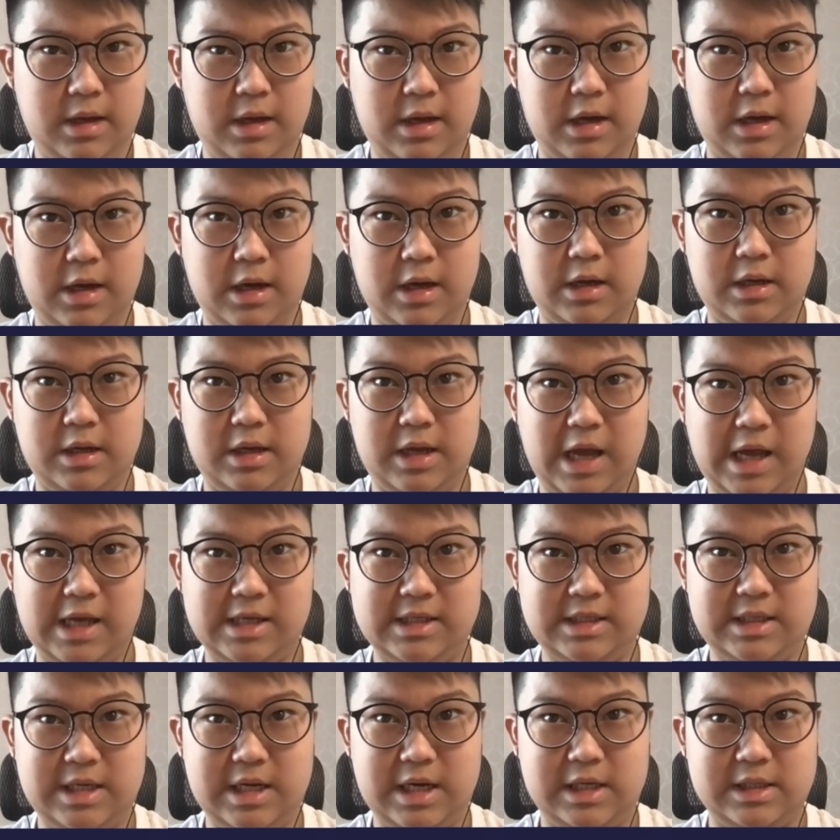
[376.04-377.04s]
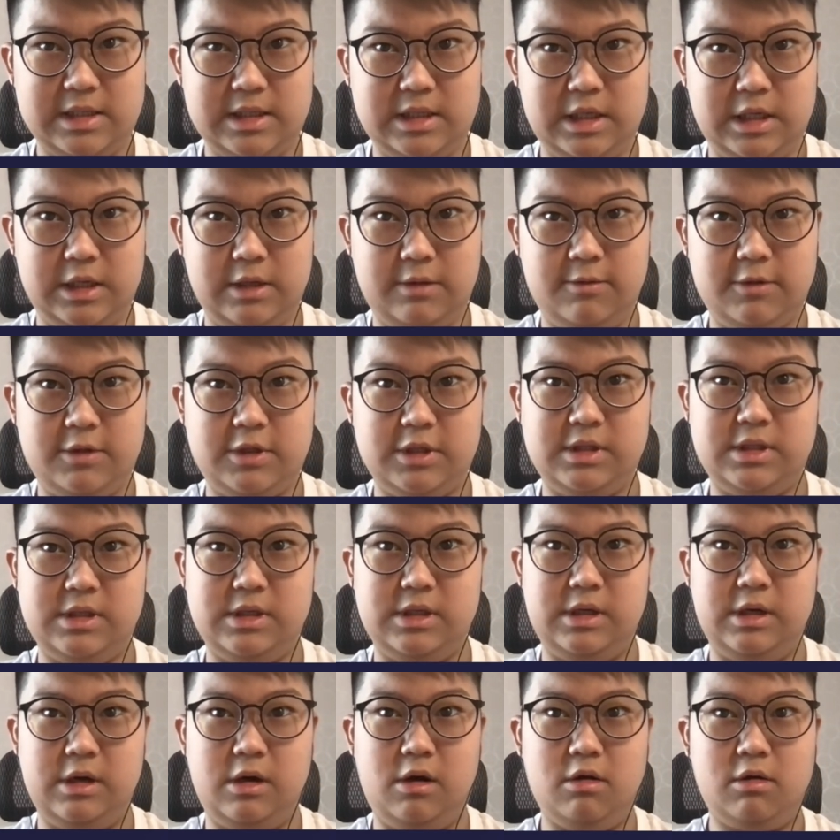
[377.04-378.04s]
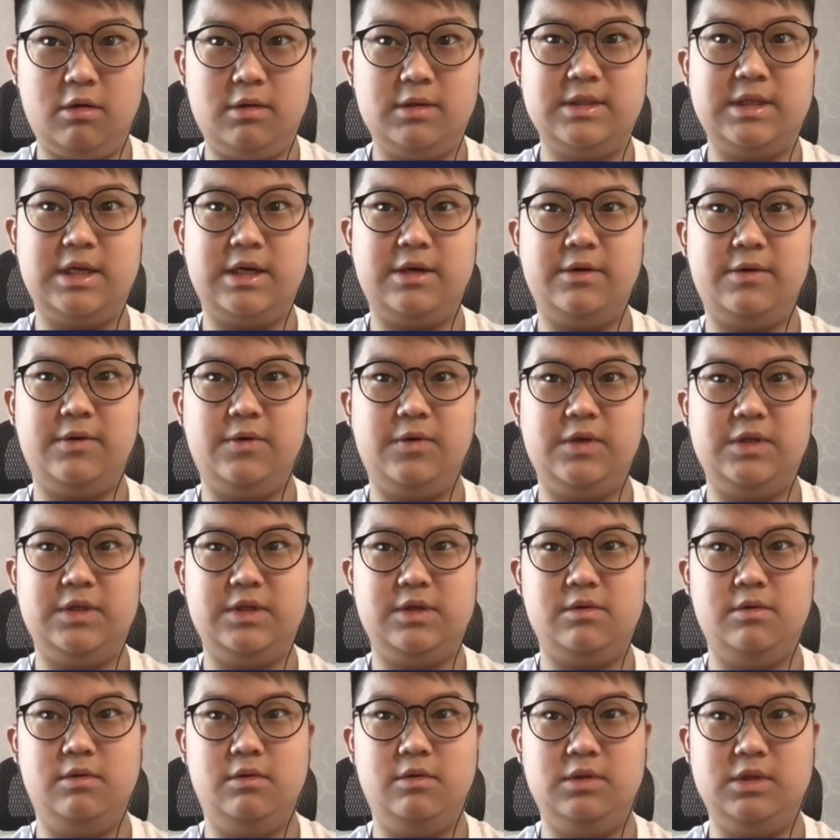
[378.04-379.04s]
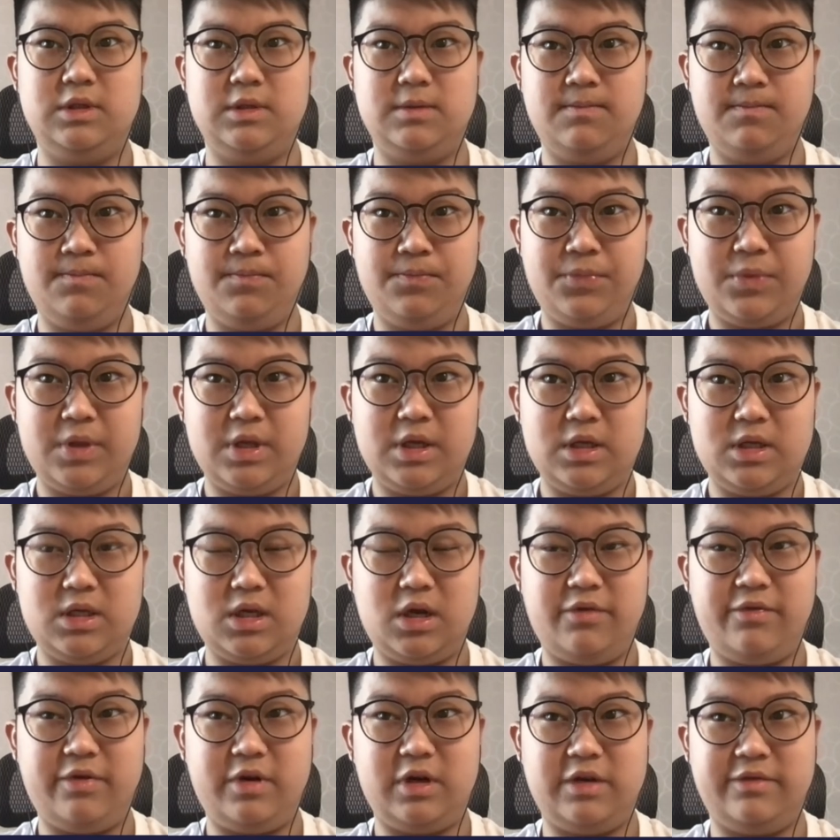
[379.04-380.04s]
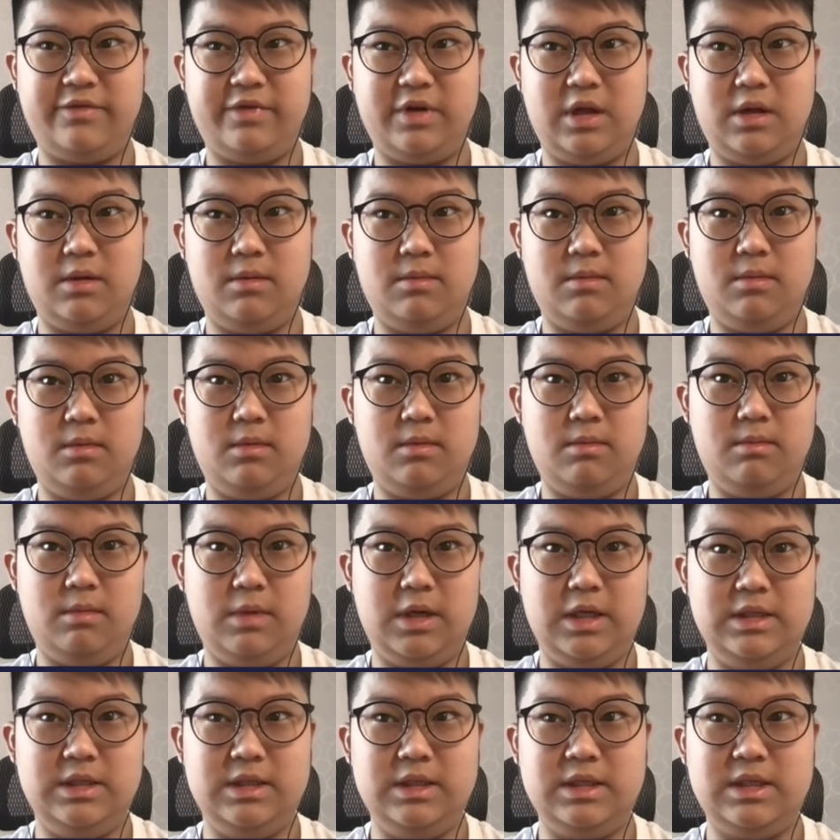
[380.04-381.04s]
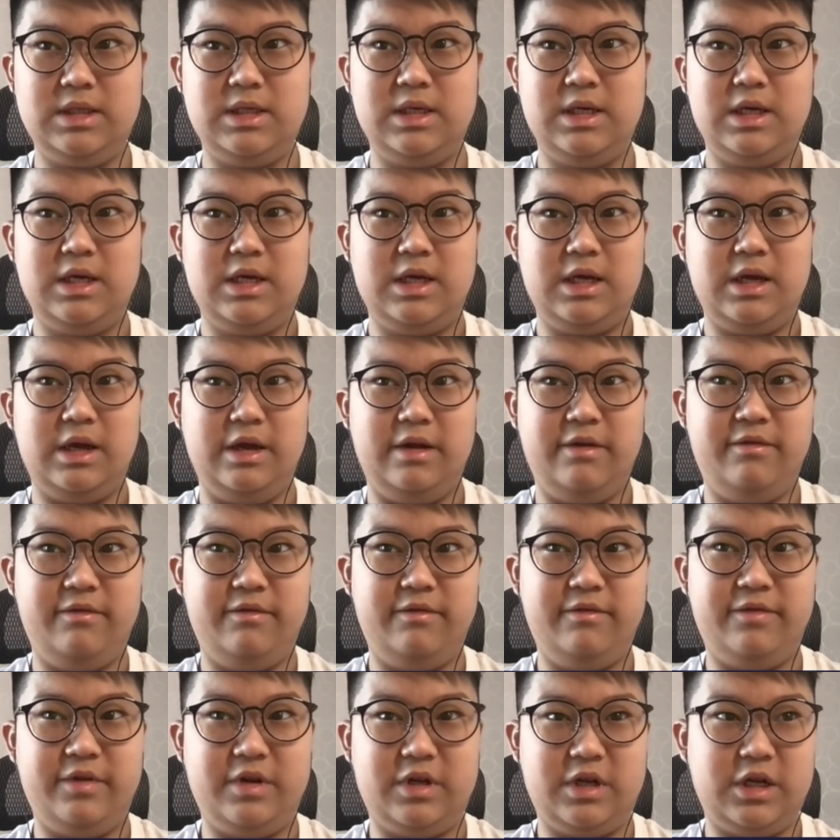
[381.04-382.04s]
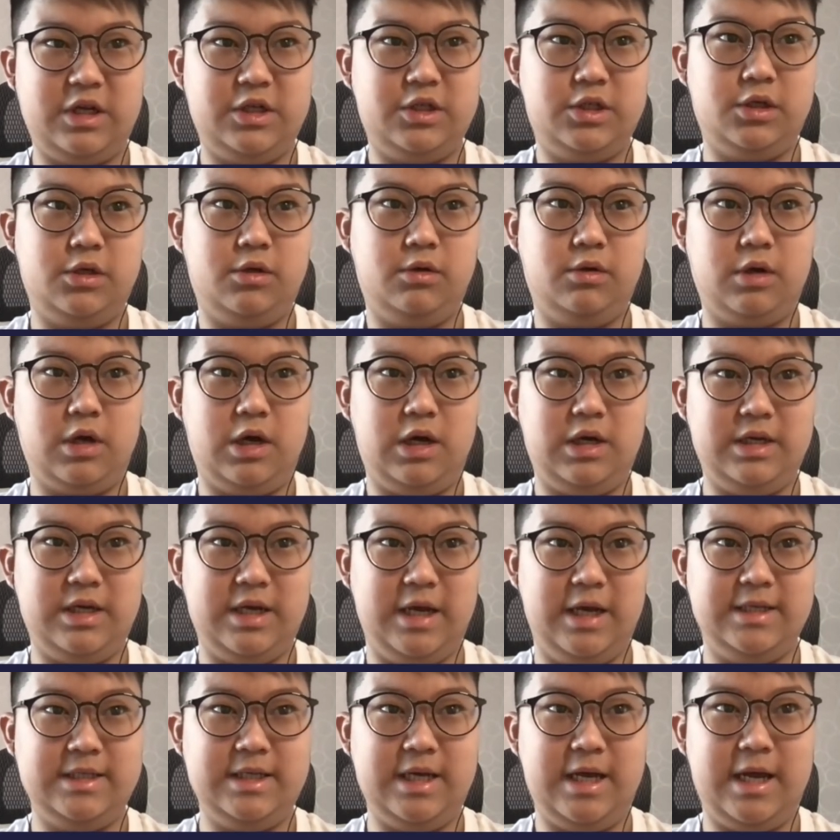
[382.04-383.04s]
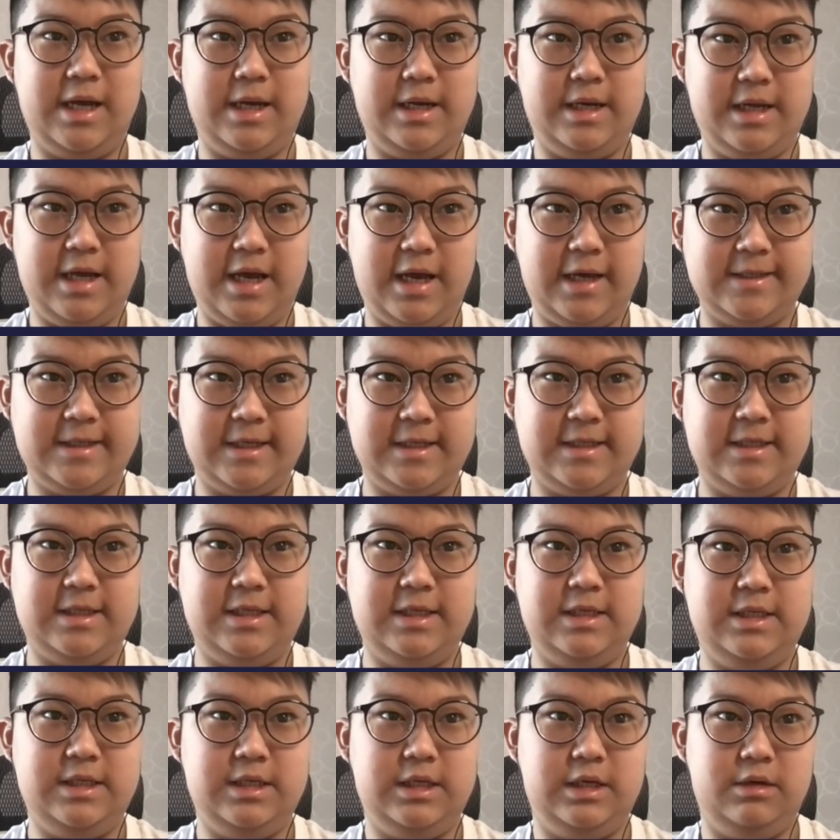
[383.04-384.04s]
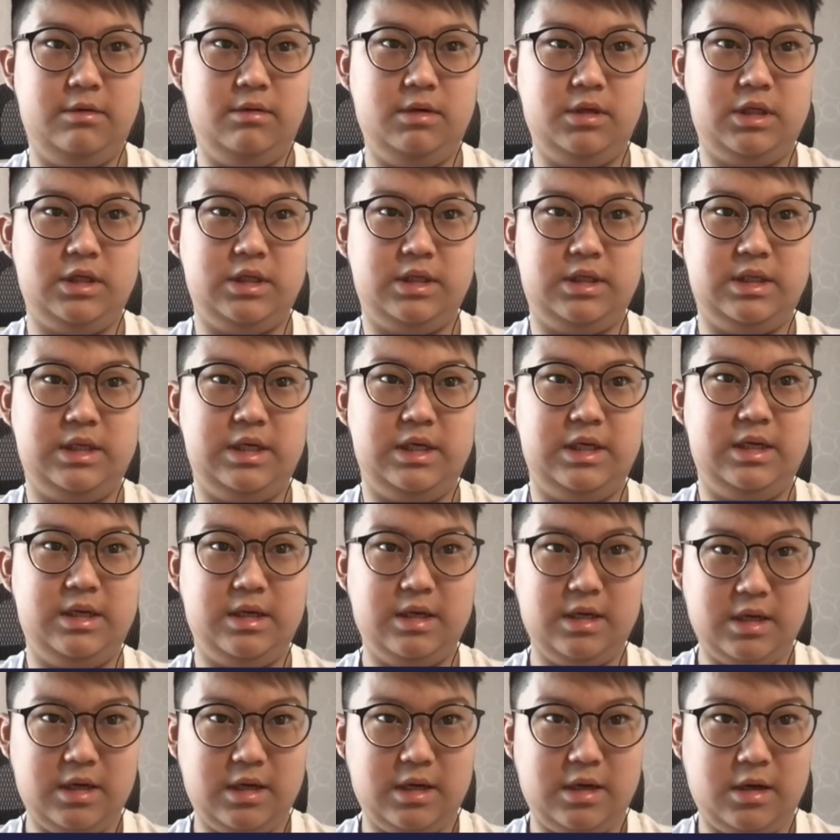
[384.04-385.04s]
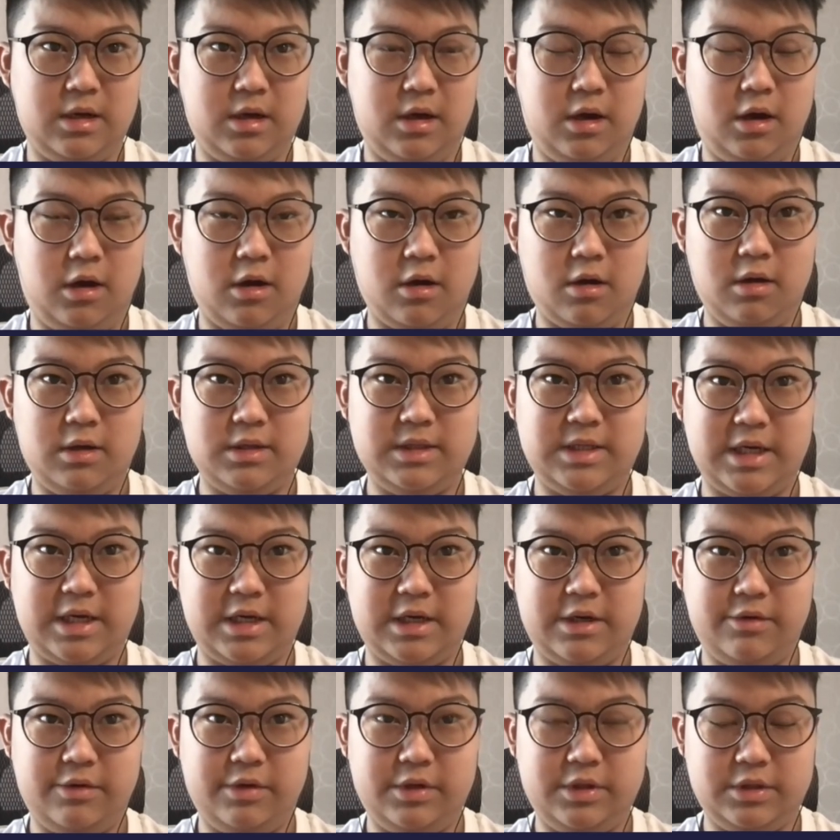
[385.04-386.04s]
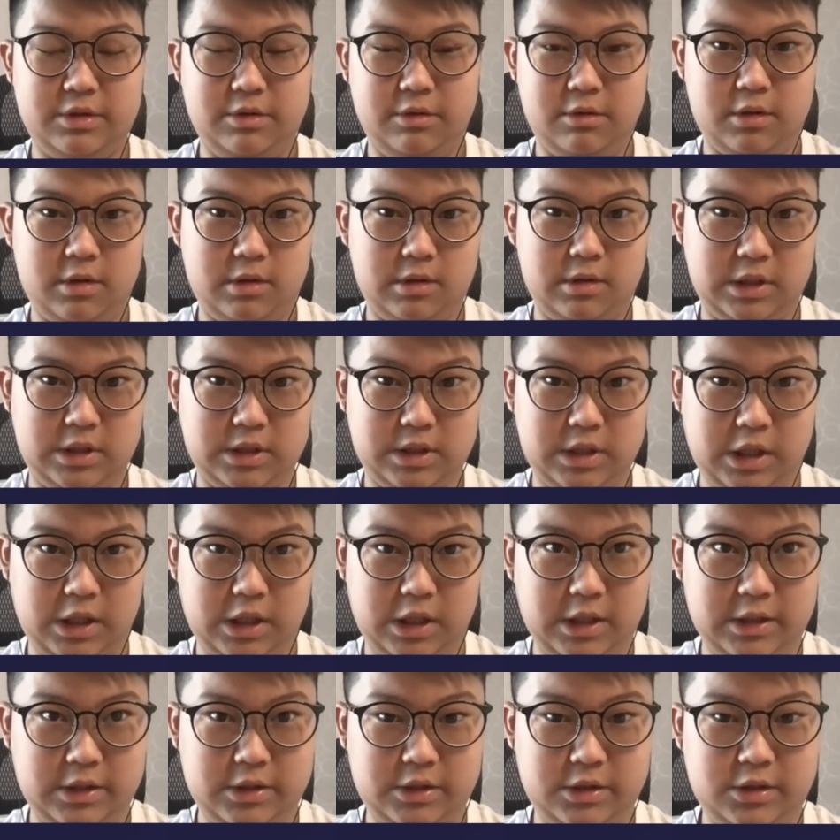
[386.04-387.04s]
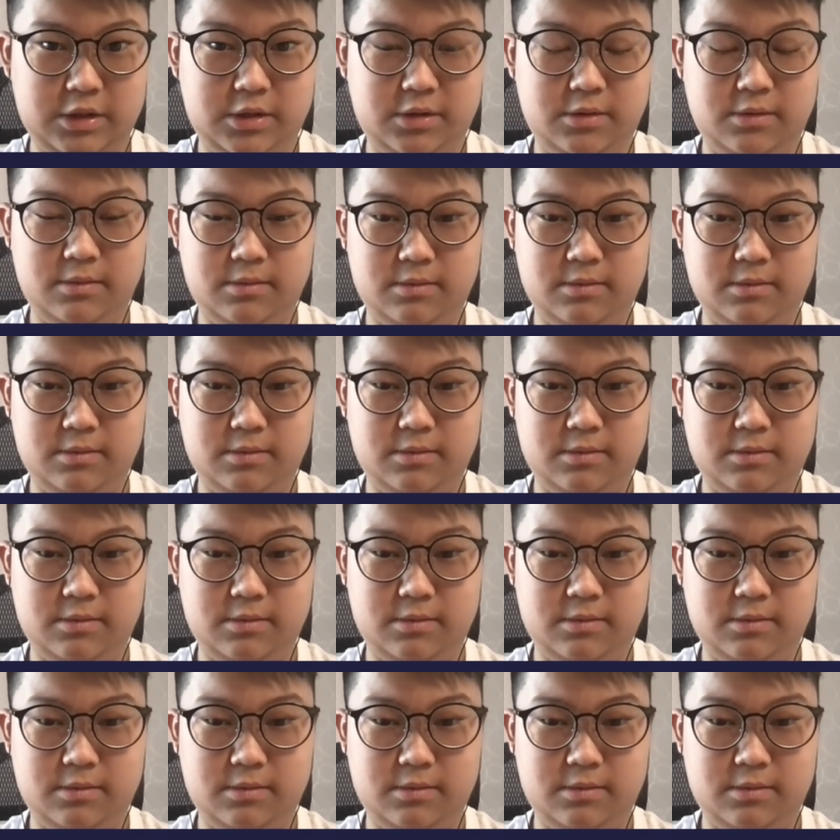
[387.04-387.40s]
uh, the S C I C, which is the Hong Kong Secondary Schools Software Development Invitational Contest, and the S S C C, which is the Hong Kong Secondary School Coding Challenge.